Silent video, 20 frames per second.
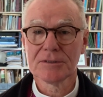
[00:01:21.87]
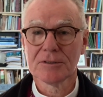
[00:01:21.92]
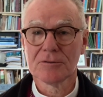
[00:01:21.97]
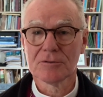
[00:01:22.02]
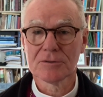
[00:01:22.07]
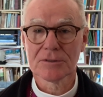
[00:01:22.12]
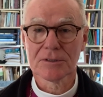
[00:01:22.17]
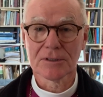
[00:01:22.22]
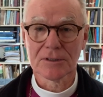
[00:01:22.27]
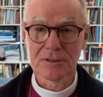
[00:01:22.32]
There
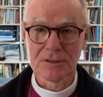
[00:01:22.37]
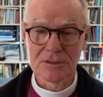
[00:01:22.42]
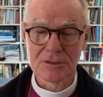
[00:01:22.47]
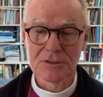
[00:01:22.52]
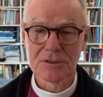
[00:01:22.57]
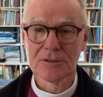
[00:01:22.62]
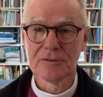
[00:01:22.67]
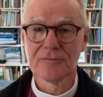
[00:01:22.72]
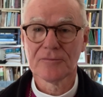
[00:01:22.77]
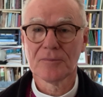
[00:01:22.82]
was a
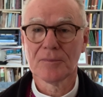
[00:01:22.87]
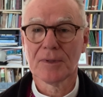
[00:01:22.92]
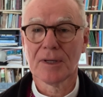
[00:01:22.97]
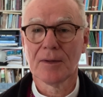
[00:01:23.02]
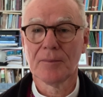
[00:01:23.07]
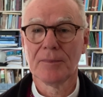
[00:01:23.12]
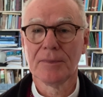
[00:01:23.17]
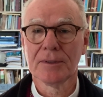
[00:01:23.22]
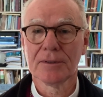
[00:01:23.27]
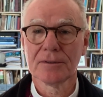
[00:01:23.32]
concern from
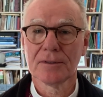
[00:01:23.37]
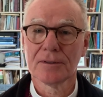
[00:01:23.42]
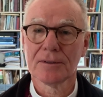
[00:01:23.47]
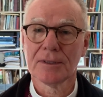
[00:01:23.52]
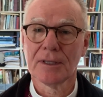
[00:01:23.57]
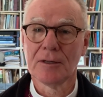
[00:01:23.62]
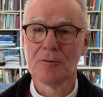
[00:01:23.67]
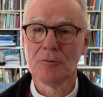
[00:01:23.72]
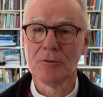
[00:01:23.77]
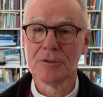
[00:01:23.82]
government that
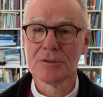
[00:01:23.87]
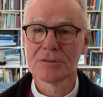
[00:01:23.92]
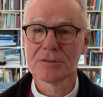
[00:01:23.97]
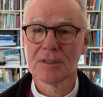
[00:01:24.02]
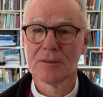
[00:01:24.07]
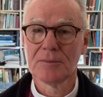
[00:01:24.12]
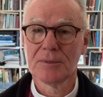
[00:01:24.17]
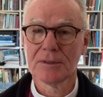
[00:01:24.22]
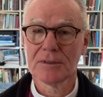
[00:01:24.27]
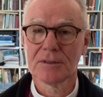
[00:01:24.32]
they weren't
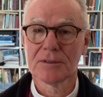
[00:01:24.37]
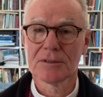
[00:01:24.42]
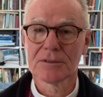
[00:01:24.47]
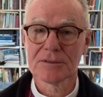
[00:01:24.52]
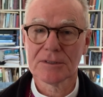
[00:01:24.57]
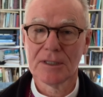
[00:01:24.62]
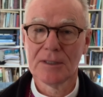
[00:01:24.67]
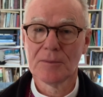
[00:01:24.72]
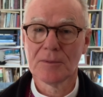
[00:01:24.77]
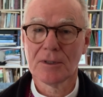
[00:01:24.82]
subject to the
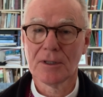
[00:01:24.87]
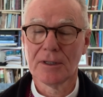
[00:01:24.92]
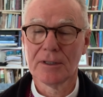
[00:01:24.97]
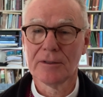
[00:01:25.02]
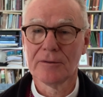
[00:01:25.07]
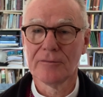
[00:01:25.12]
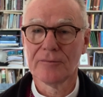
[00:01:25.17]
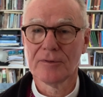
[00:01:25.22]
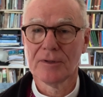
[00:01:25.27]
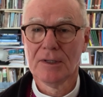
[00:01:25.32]
same
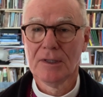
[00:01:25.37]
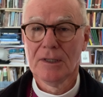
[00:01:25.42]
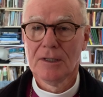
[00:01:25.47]
kind of